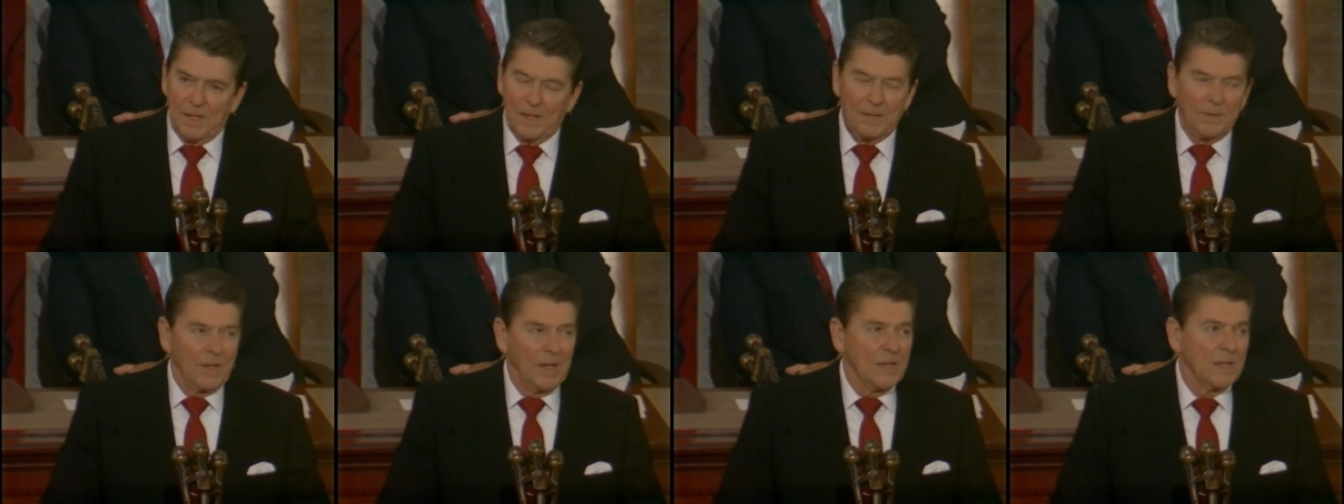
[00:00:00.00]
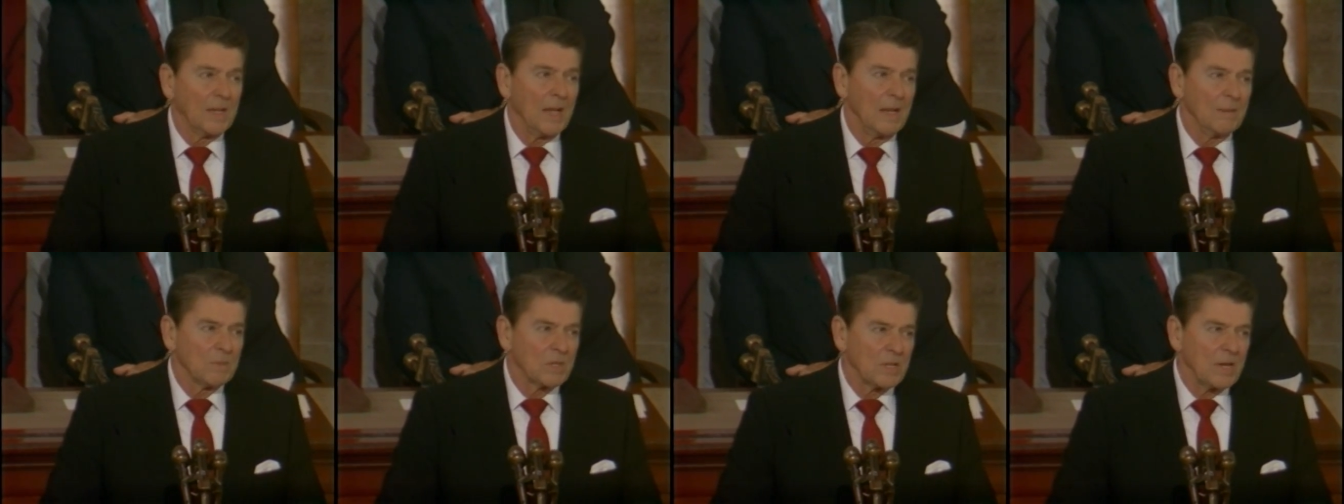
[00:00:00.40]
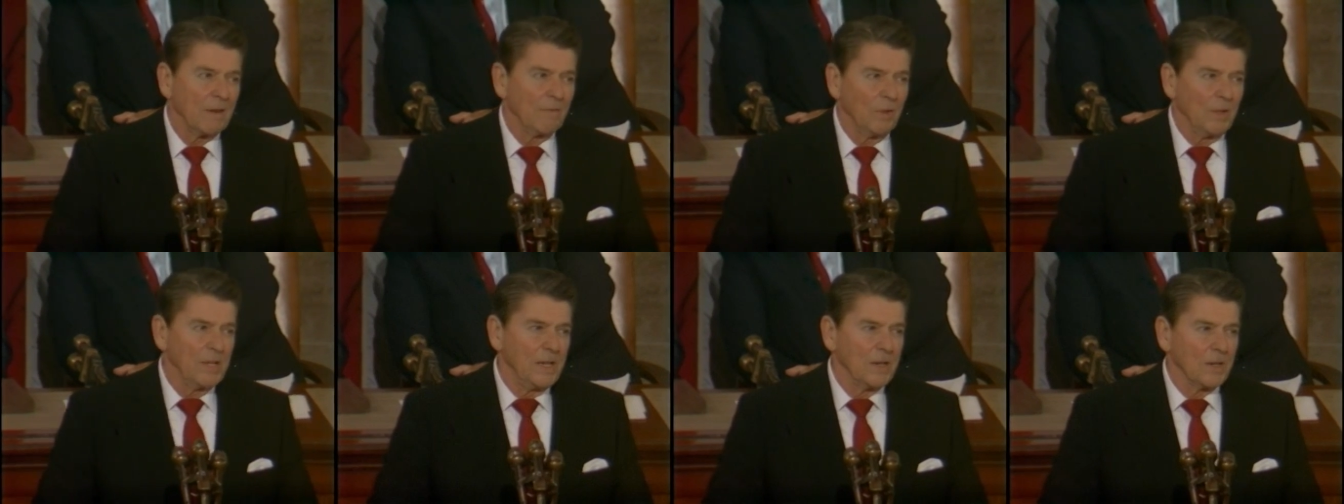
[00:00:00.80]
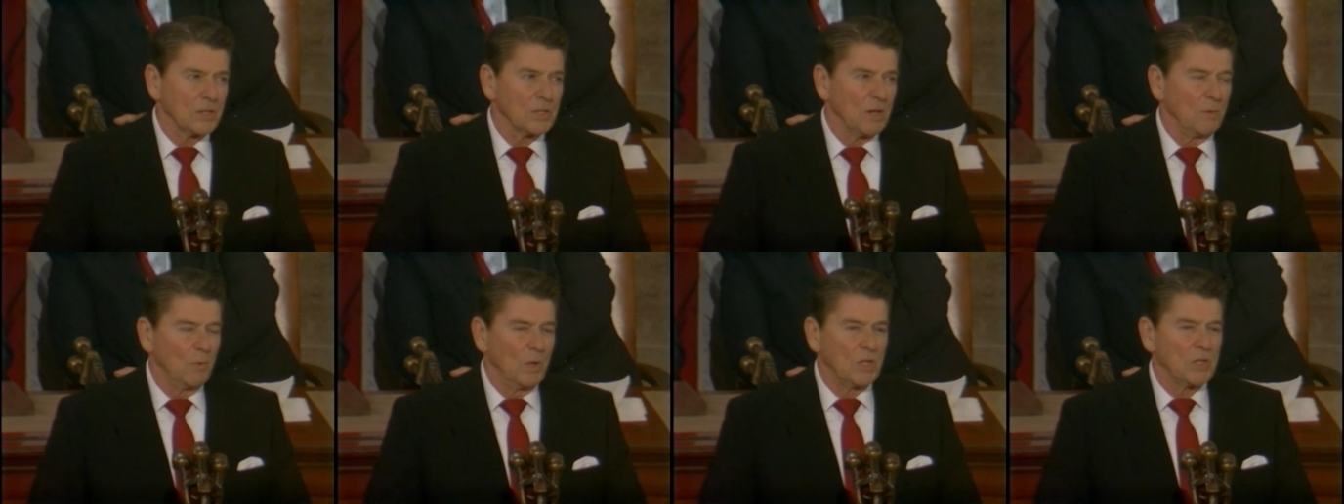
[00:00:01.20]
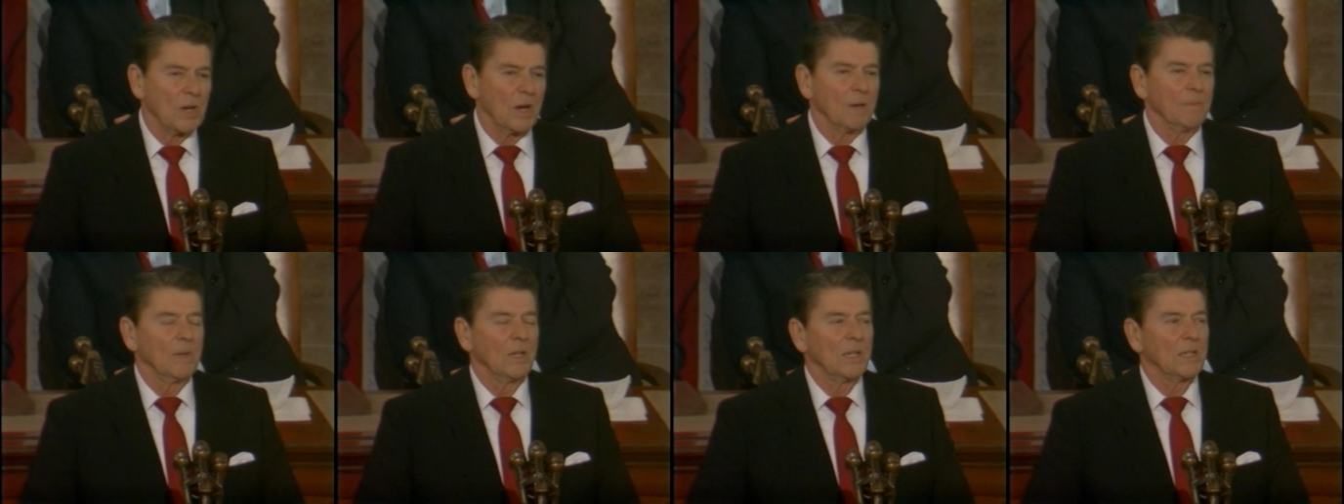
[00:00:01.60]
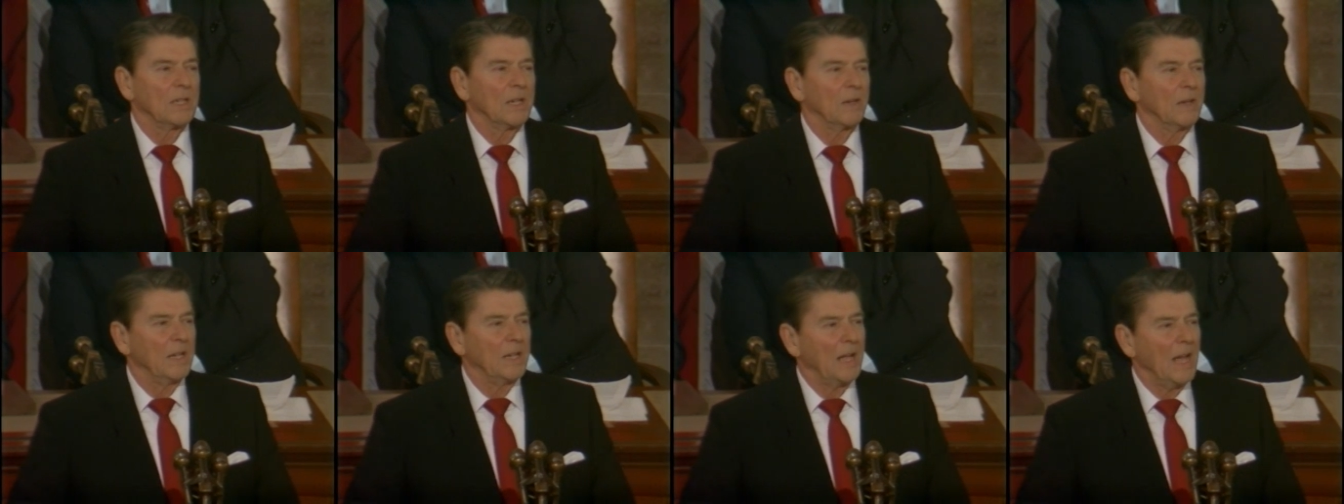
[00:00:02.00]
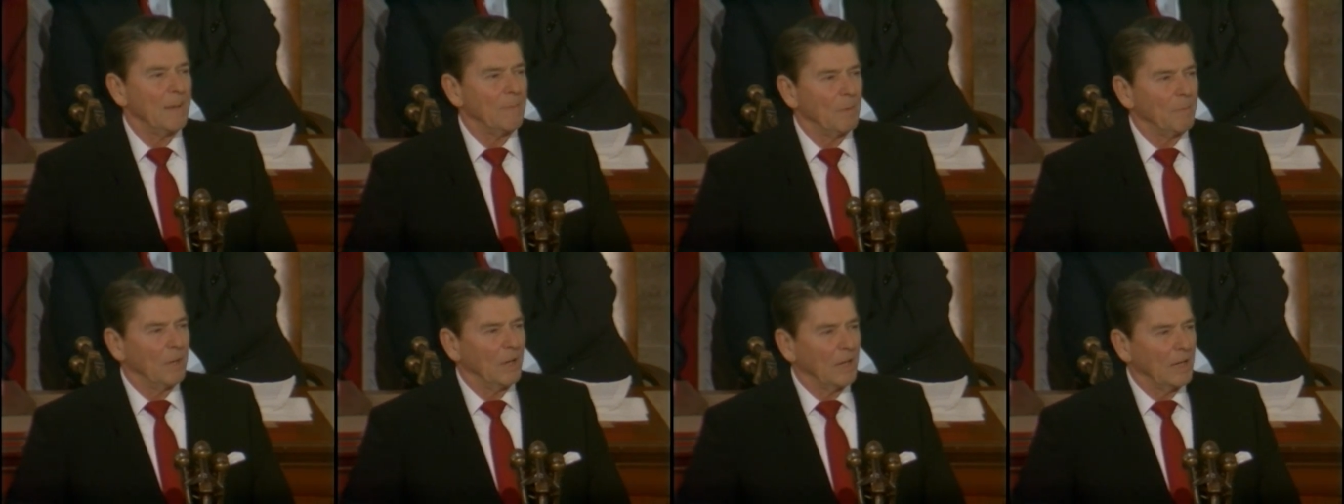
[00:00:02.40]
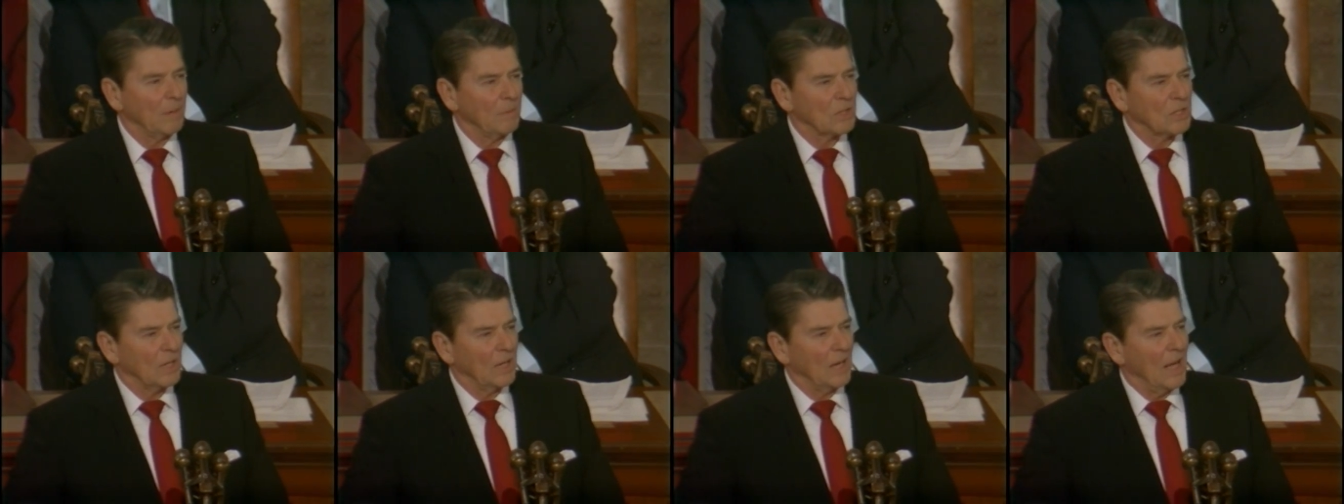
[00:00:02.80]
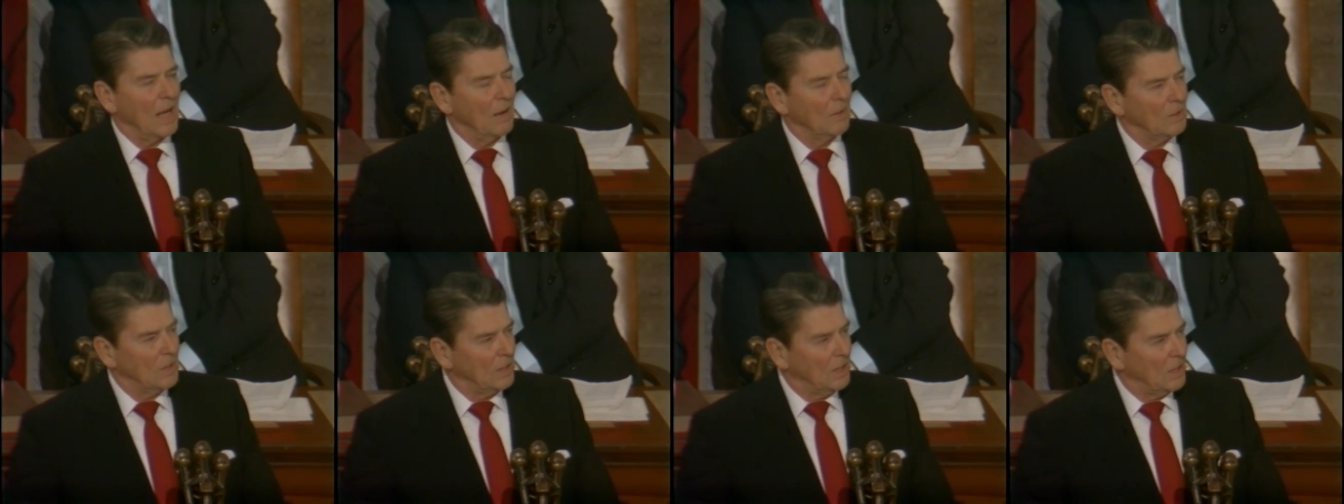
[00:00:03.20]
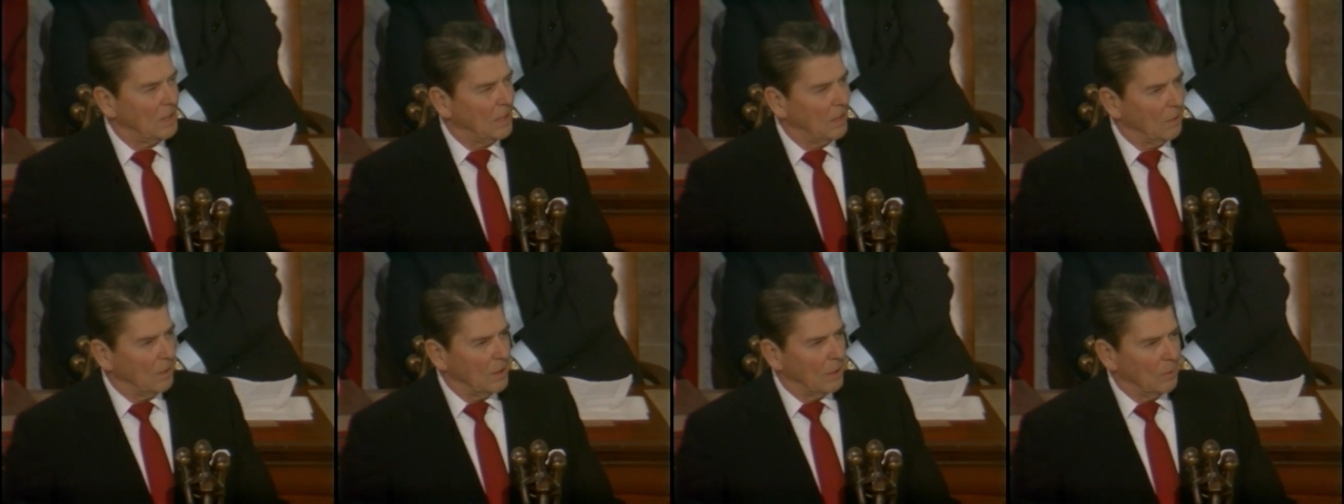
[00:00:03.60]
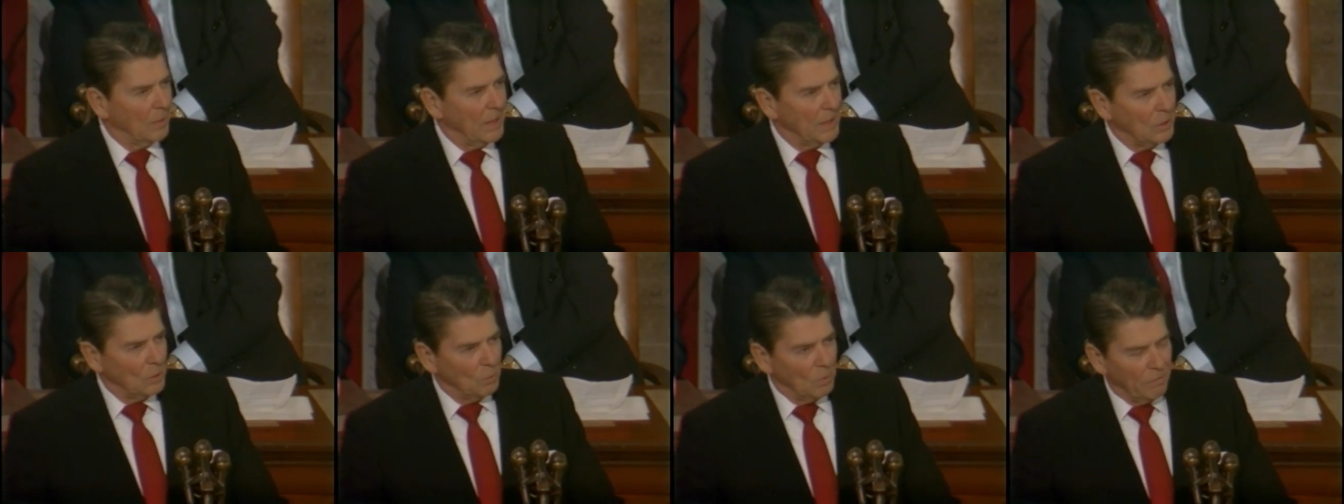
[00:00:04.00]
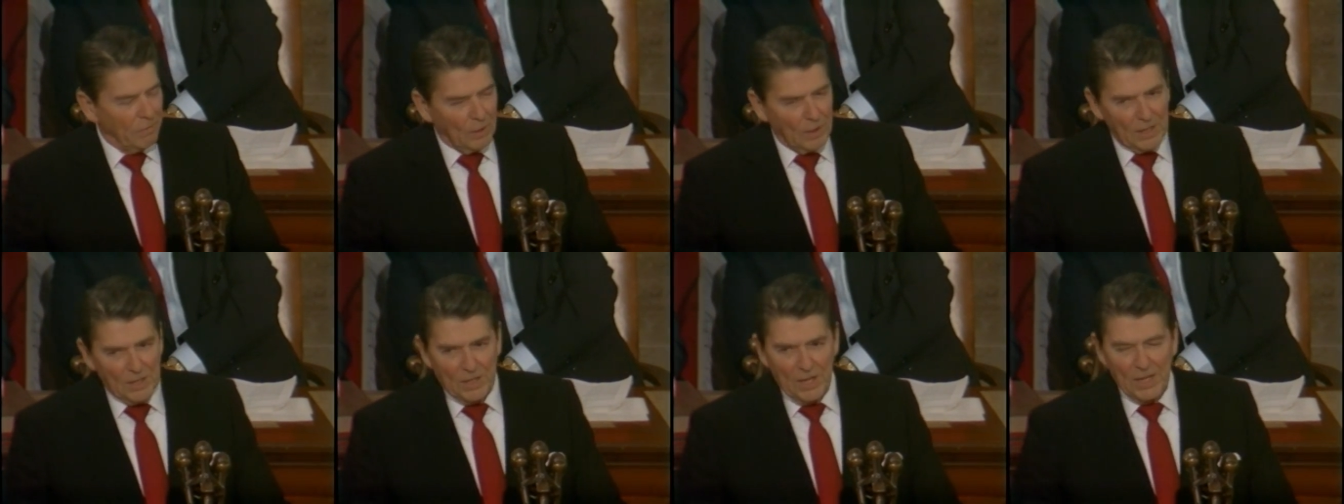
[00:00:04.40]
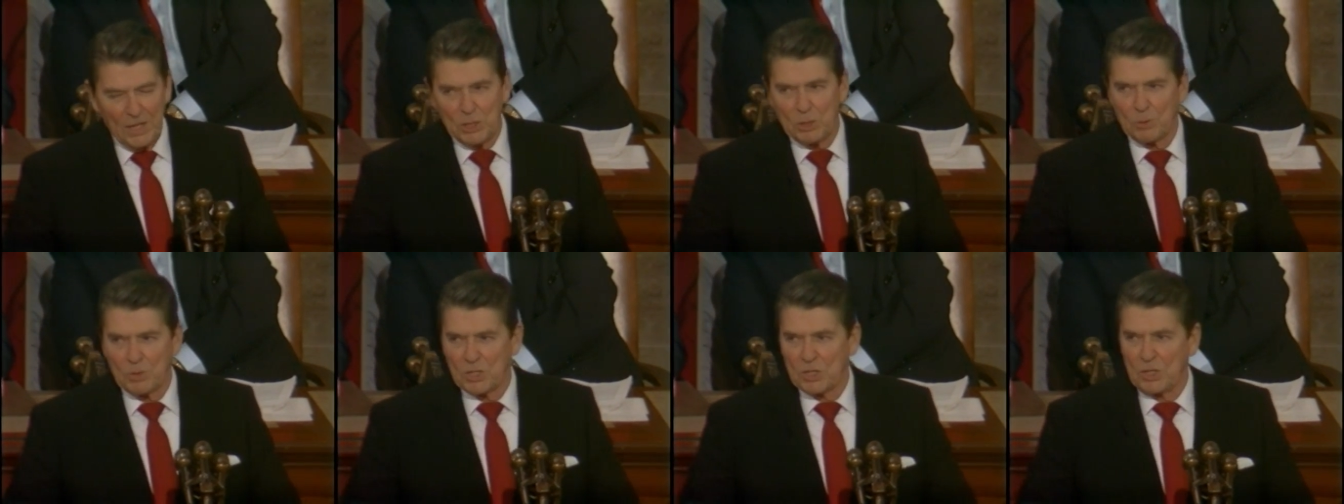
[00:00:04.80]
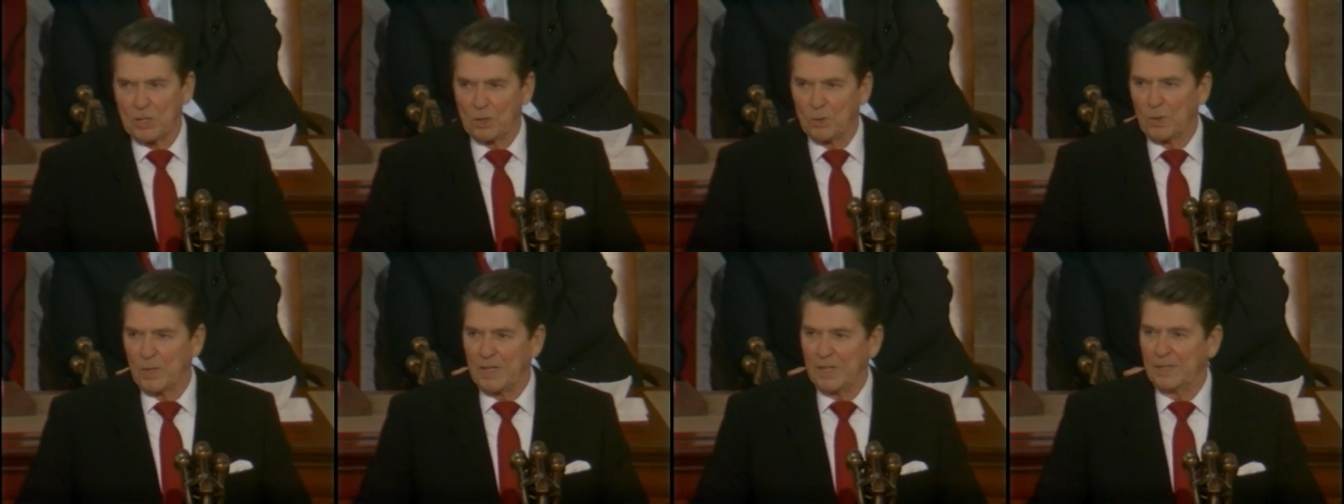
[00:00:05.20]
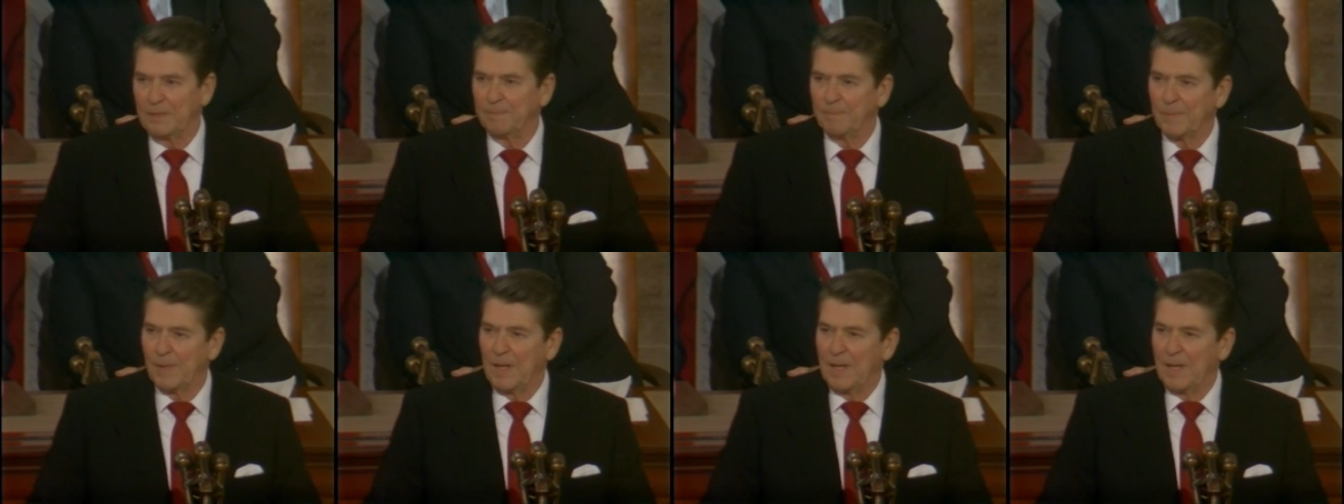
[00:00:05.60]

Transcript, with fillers: And then came several years in which our military capability was allowed to deteriorate to a very dangerous degree.